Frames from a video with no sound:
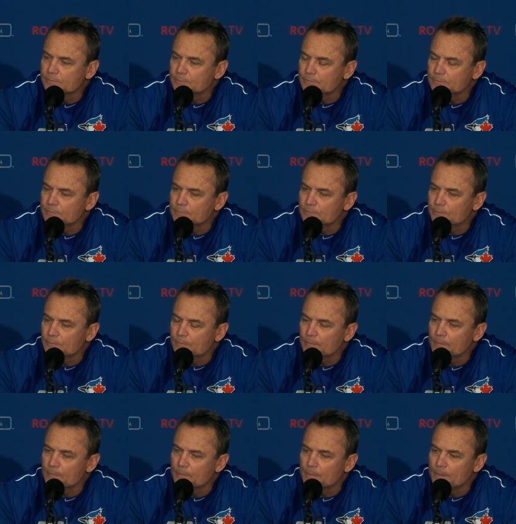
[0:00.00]

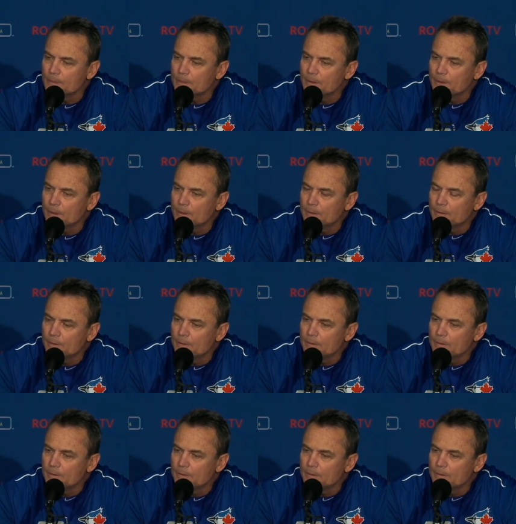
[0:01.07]
(no one is talking)